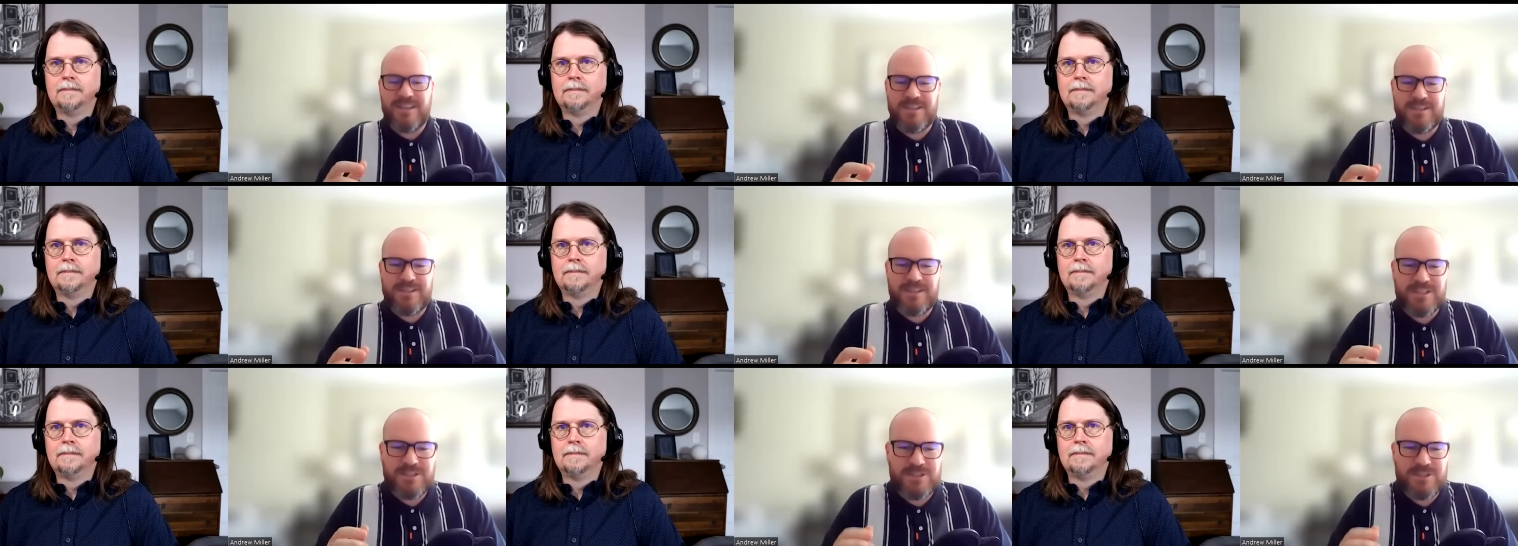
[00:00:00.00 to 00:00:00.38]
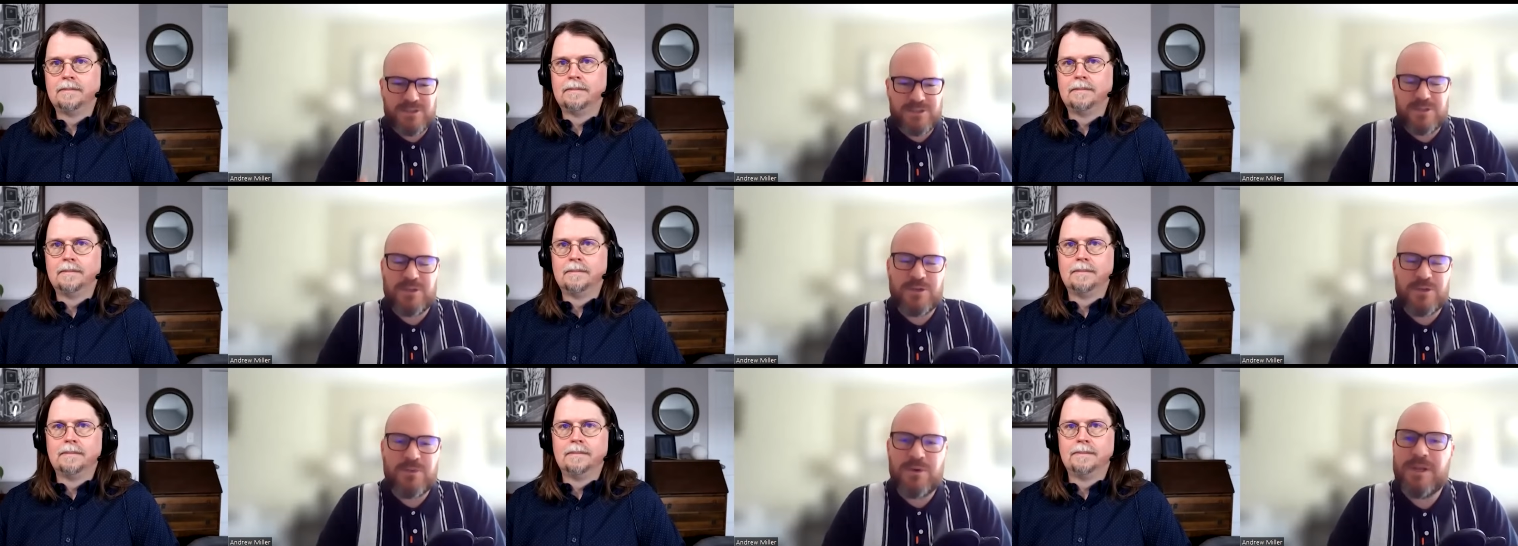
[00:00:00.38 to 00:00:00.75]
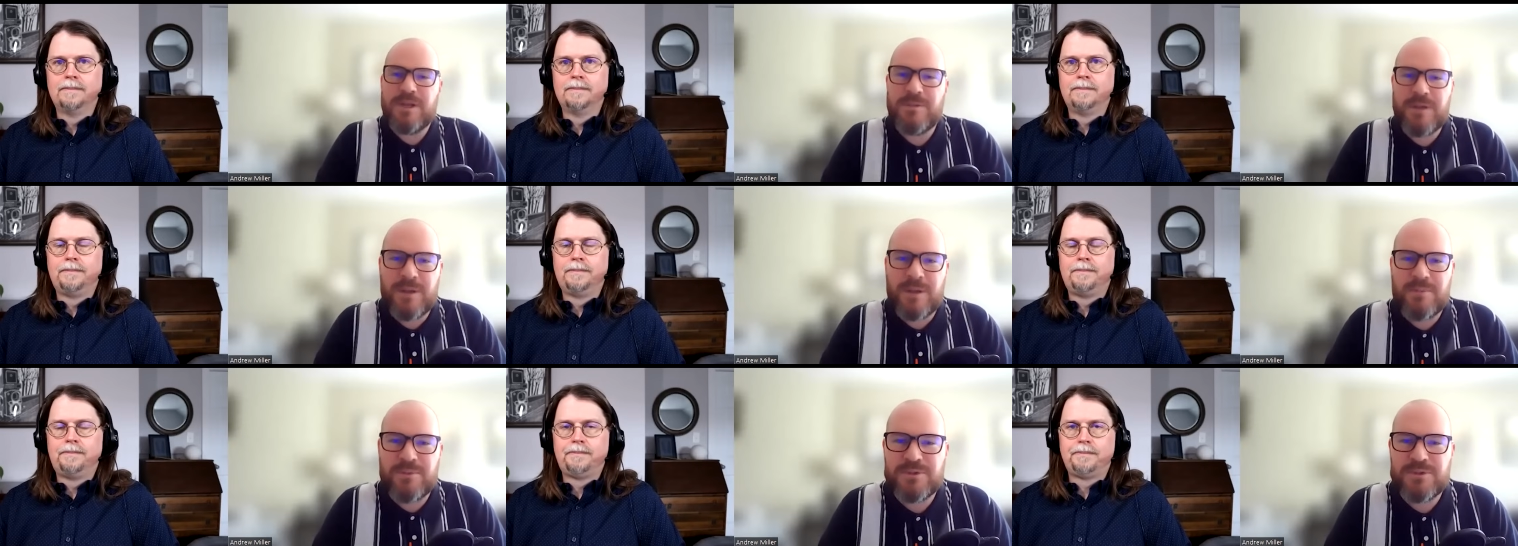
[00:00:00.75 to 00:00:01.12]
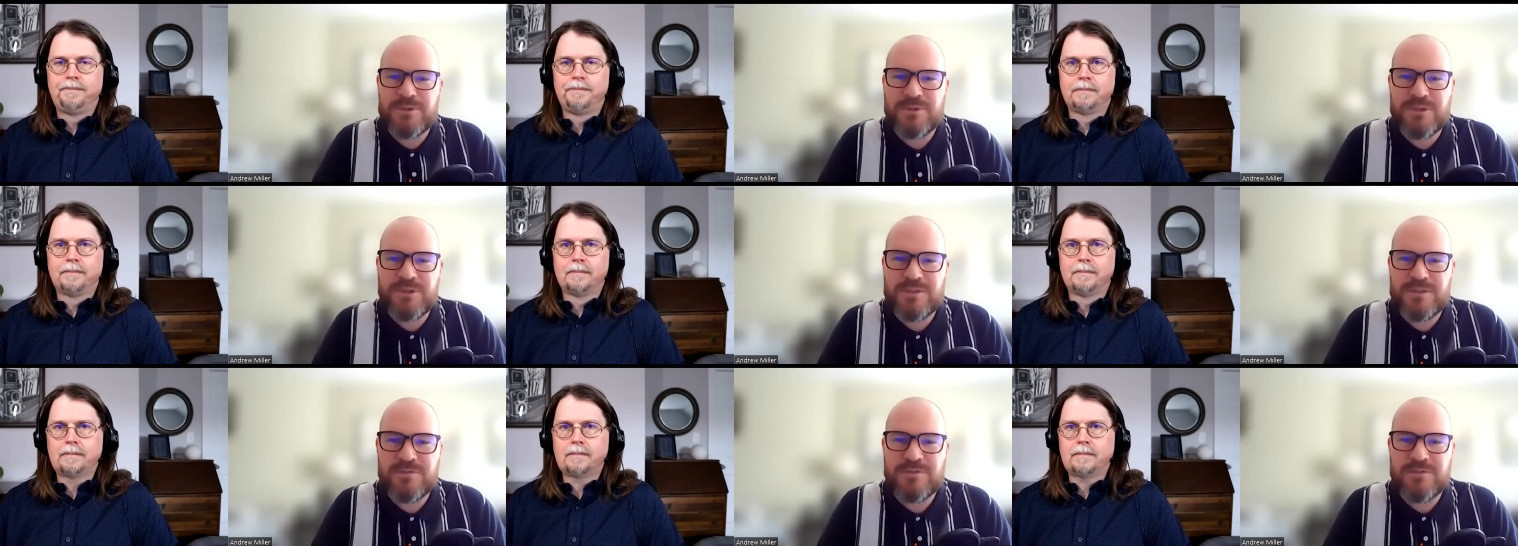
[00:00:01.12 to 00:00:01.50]
Speaker 1: this is the great
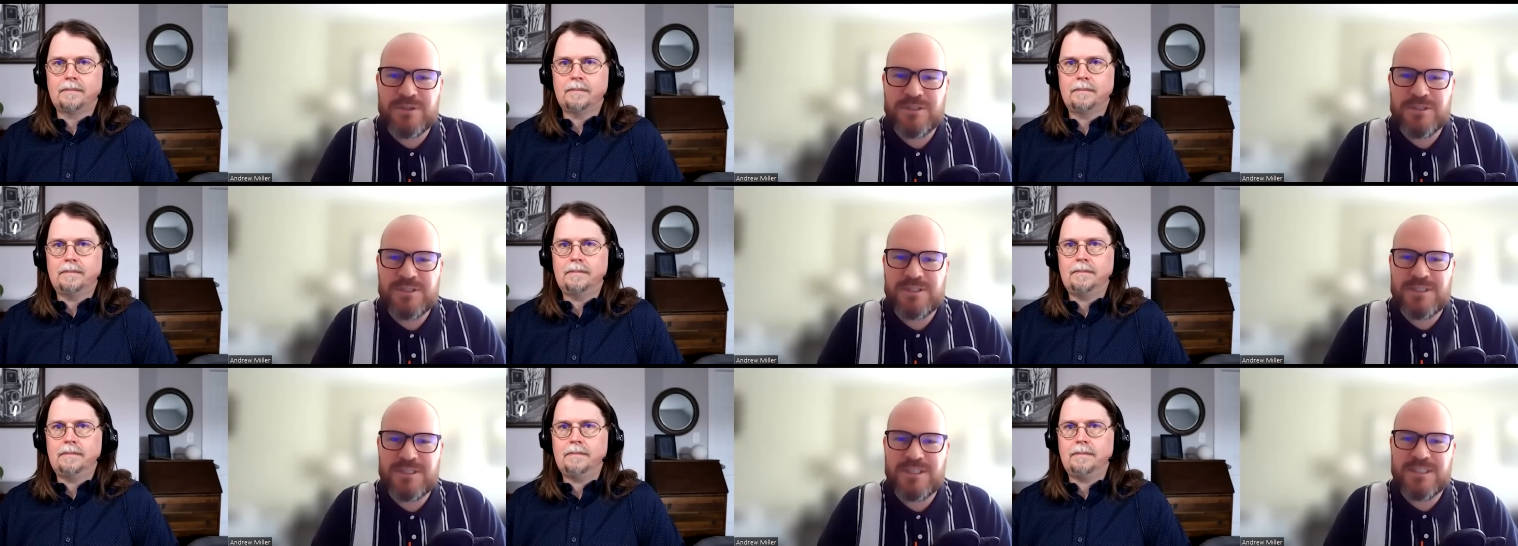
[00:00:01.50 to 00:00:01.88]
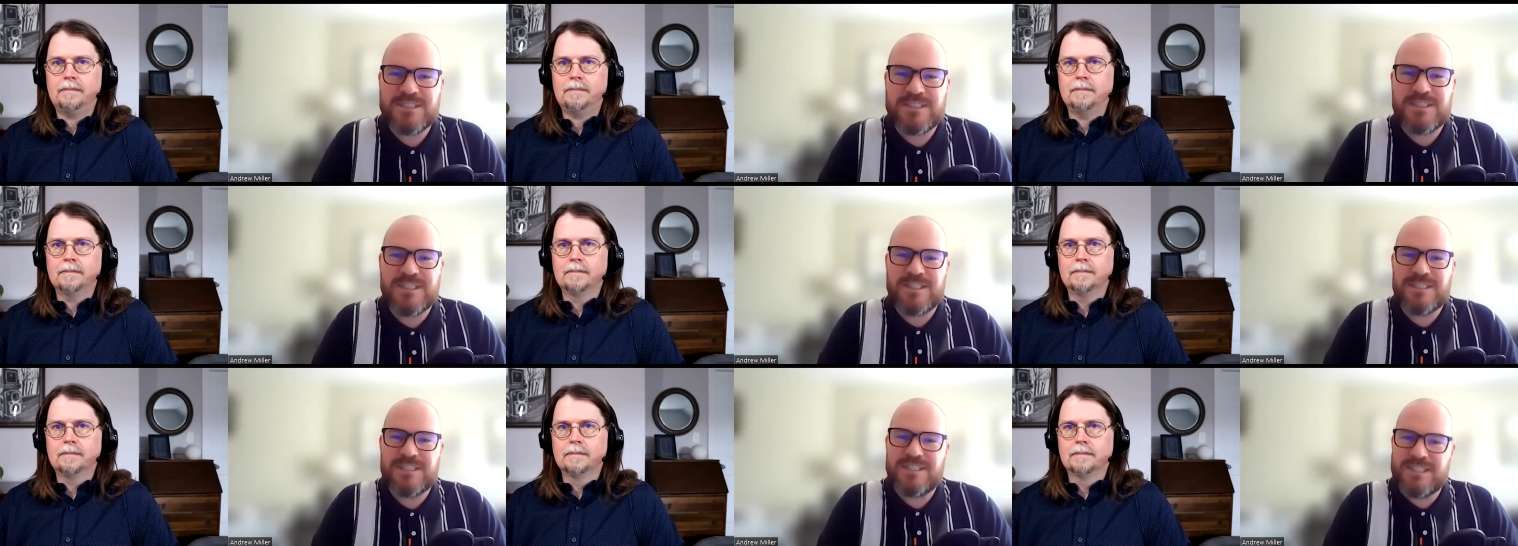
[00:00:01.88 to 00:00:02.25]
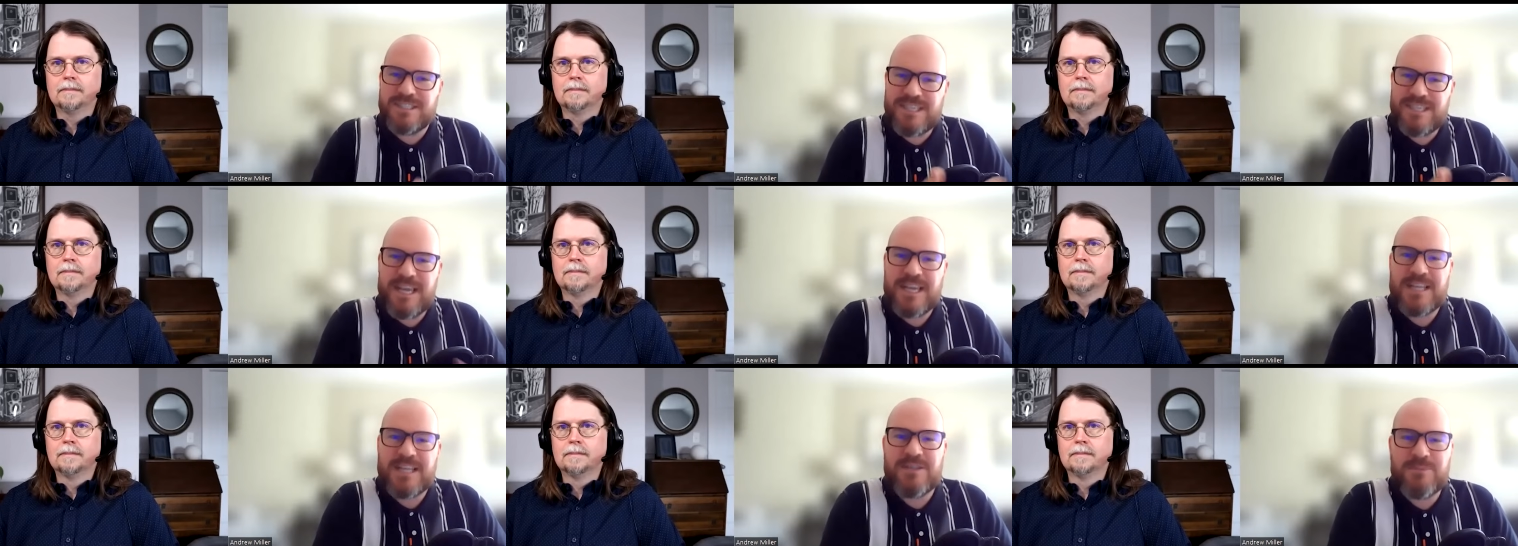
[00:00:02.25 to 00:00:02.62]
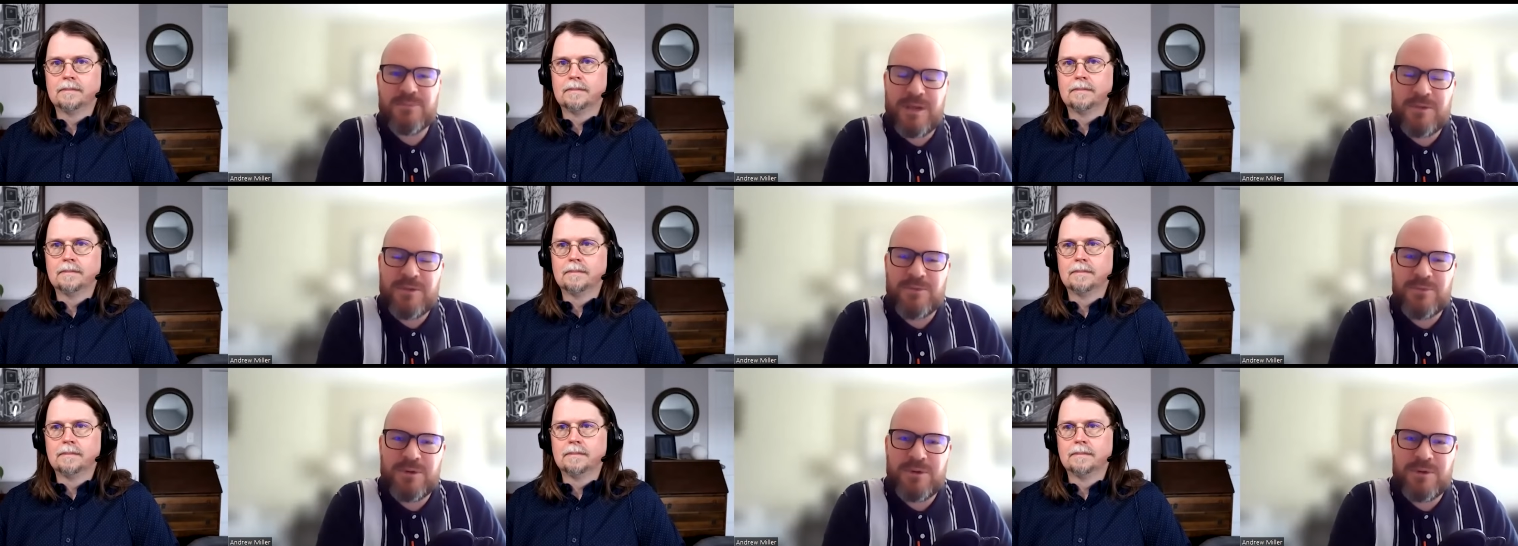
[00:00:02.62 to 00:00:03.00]
opportunity for us to discuss exactly
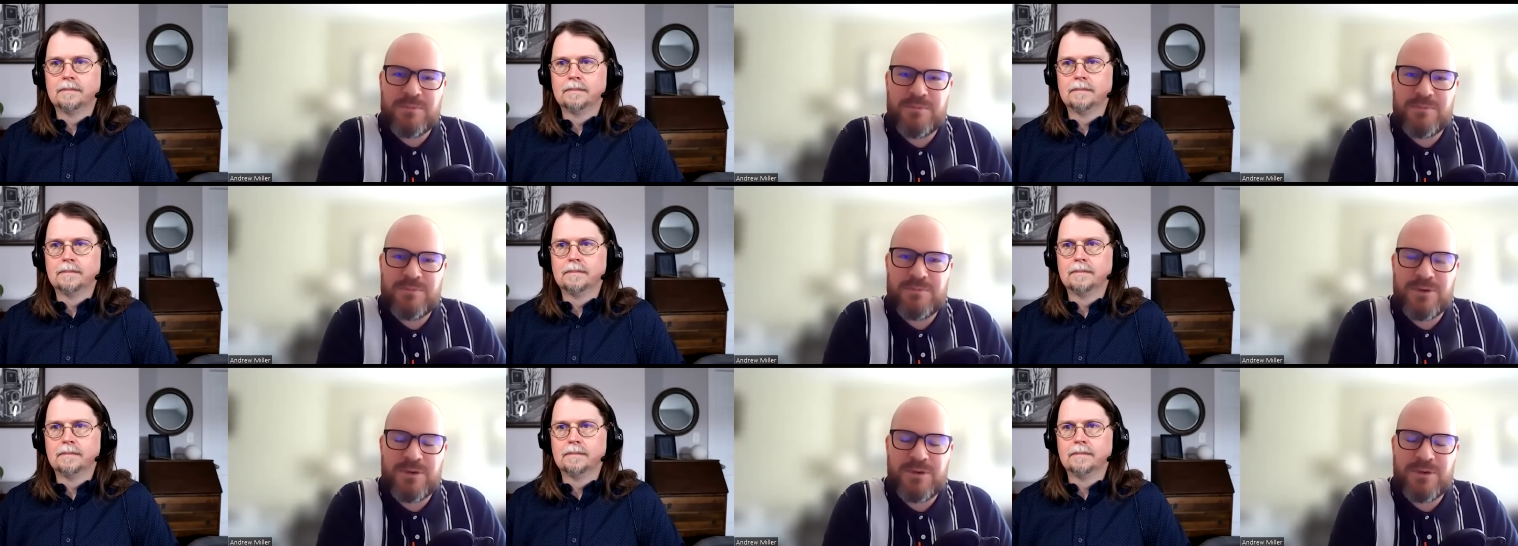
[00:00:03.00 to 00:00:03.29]
what